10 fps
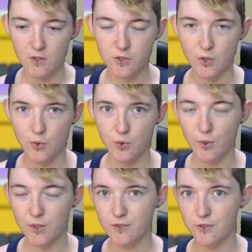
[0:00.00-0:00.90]
So
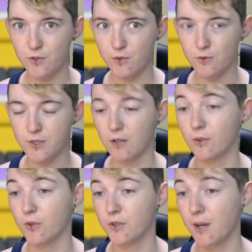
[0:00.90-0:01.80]
once you
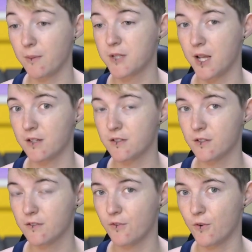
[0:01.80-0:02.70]
download the update
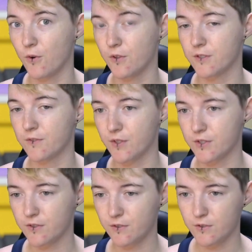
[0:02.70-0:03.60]
for this
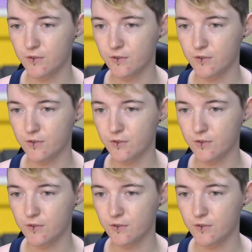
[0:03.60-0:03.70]
version,